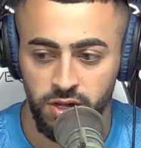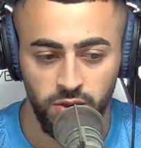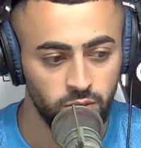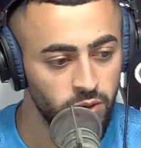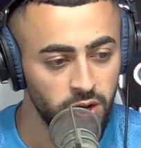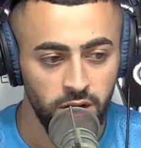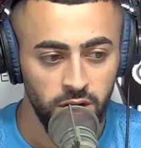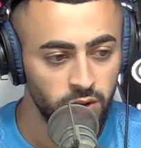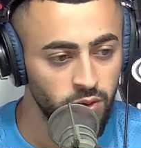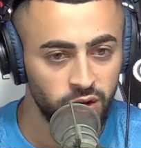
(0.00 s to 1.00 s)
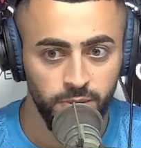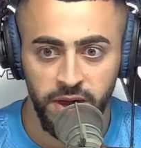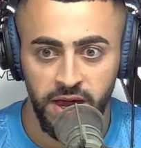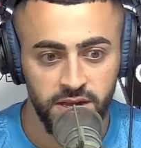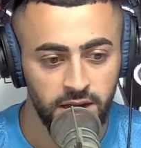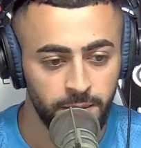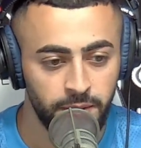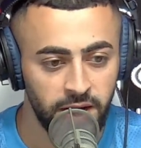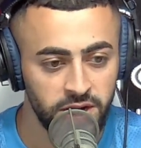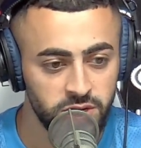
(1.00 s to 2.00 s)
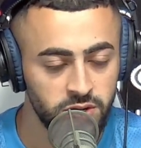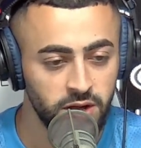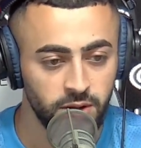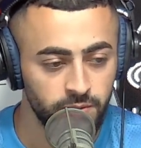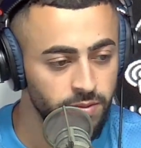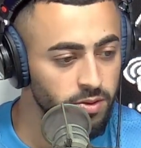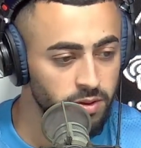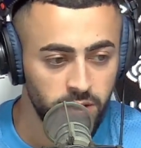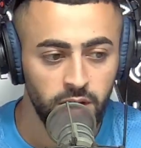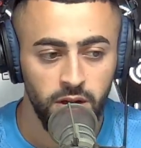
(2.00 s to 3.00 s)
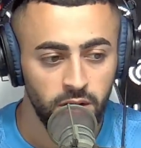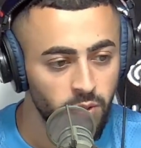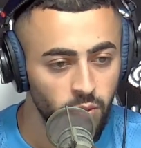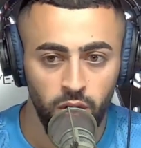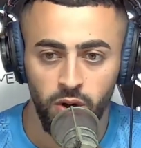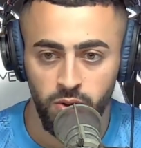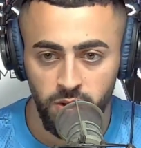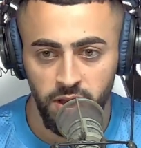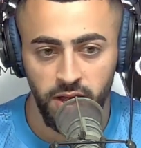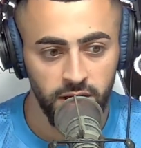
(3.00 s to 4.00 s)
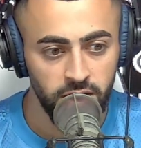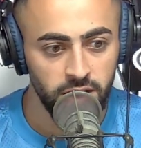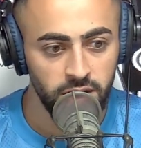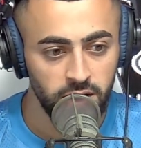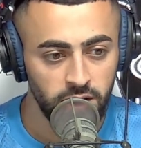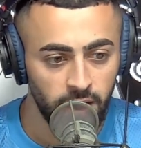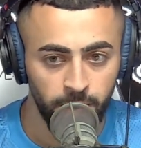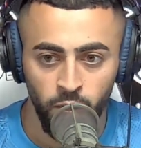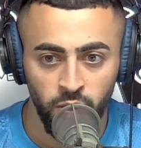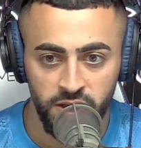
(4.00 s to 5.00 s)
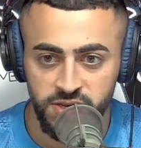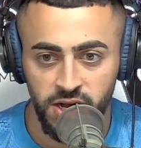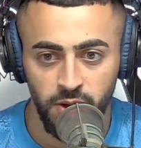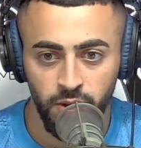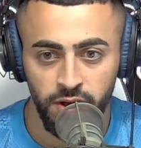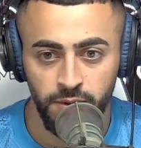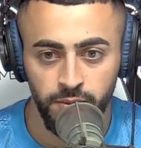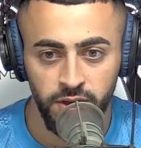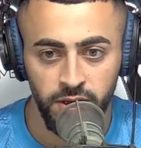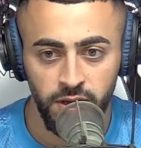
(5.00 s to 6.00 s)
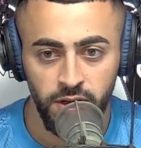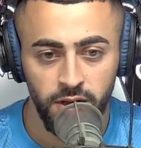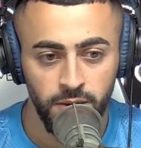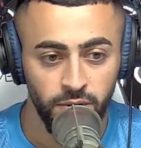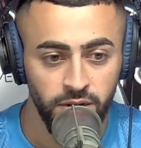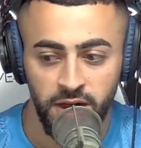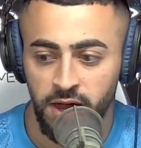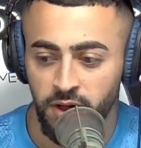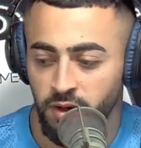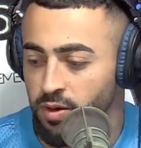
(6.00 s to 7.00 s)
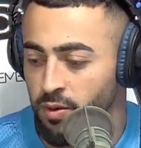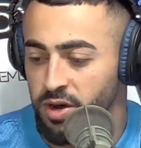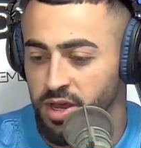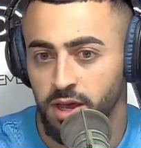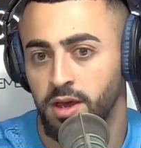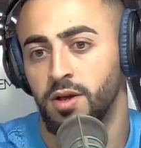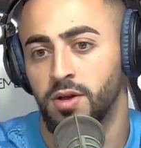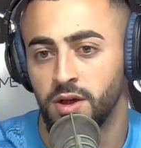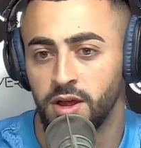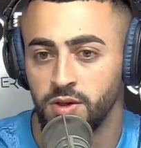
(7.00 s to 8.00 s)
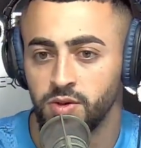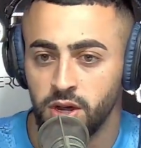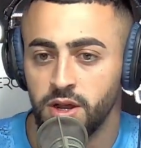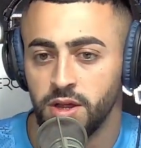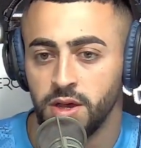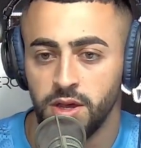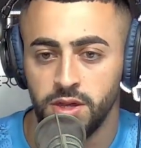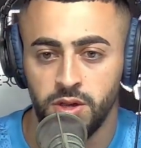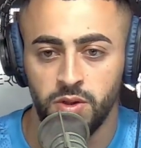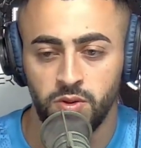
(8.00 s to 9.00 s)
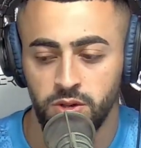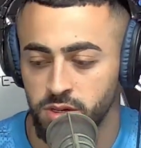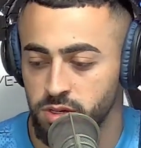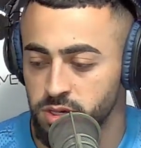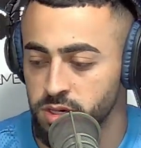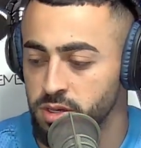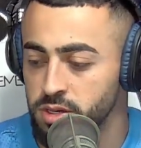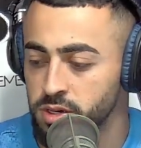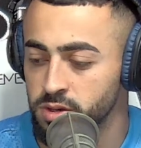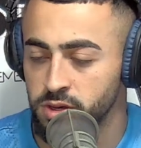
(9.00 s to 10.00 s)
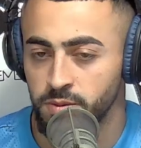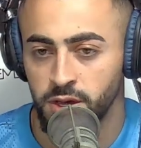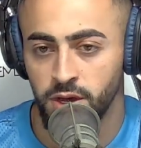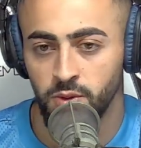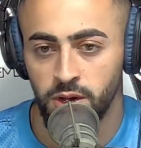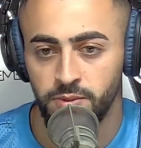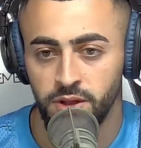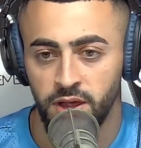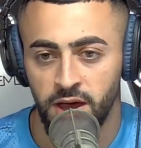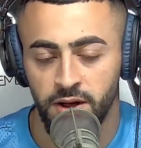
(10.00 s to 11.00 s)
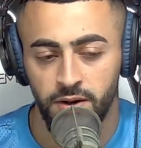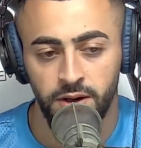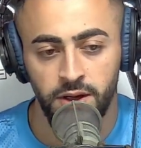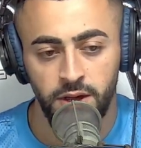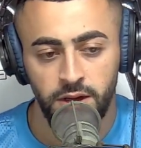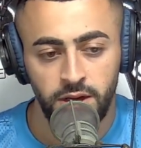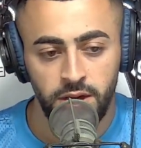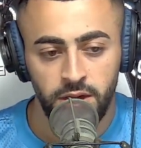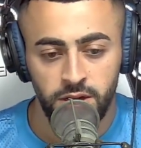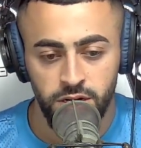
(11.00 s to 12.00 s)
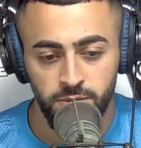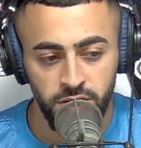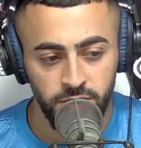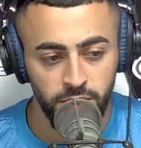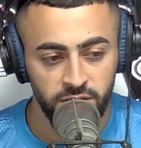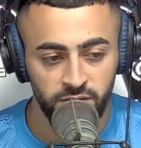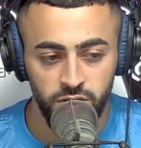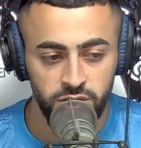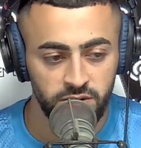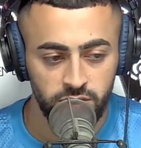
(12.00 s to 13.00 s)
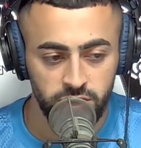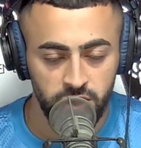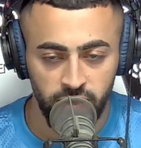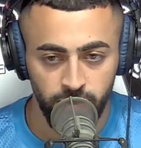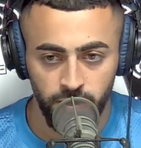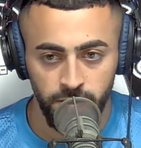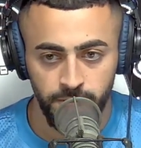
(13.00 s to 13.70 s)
you look back, time passed, and you're like, whoa, like I'm who I said I wanted to be, but now I want to get here. And you try to like continue to make your way up the ladder and just be the best version of yourself, bro.